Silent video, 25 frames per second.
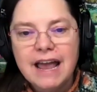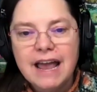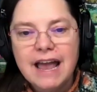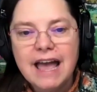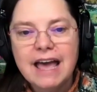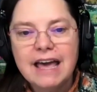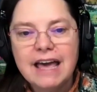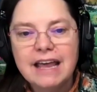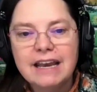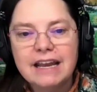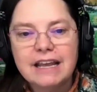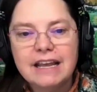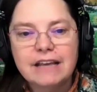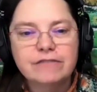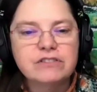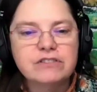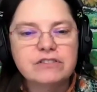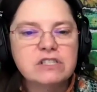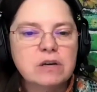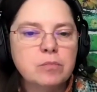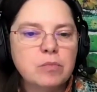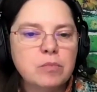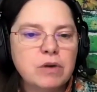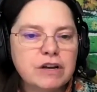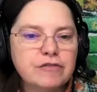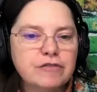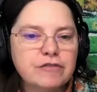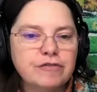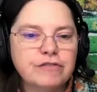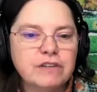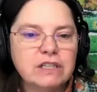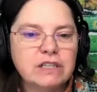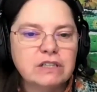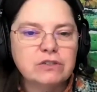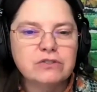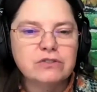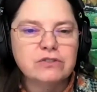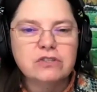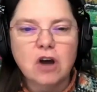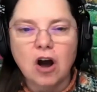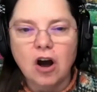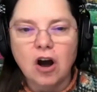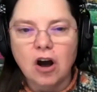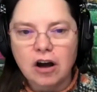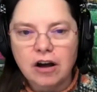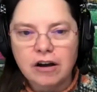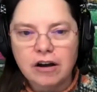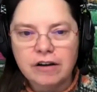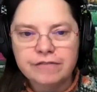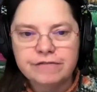And if someone feels
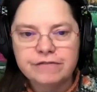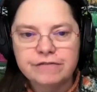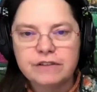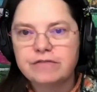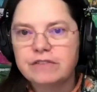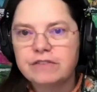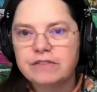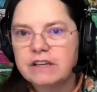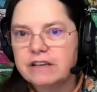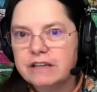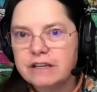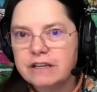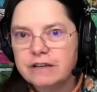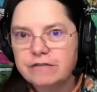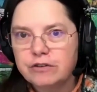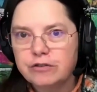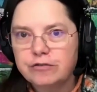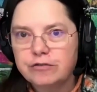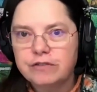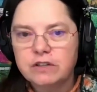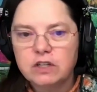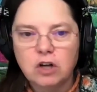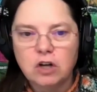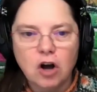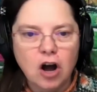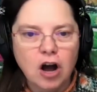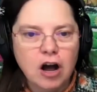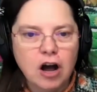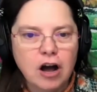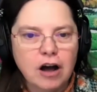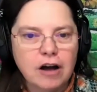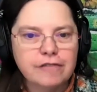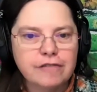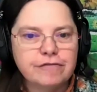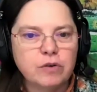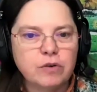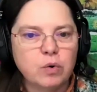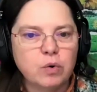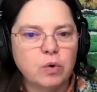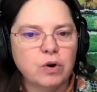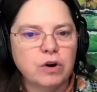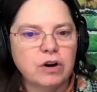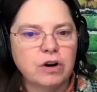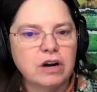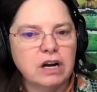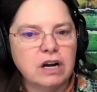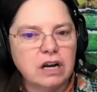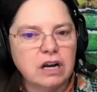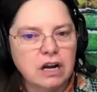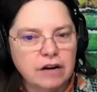off, if any of you feel off
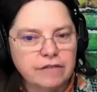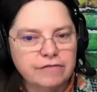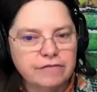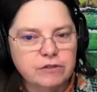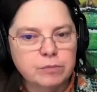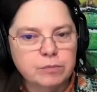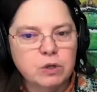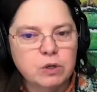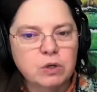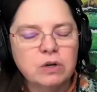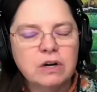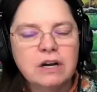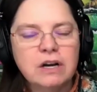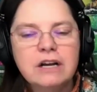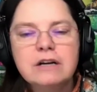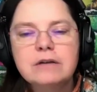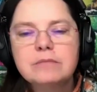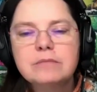or uncomfortable,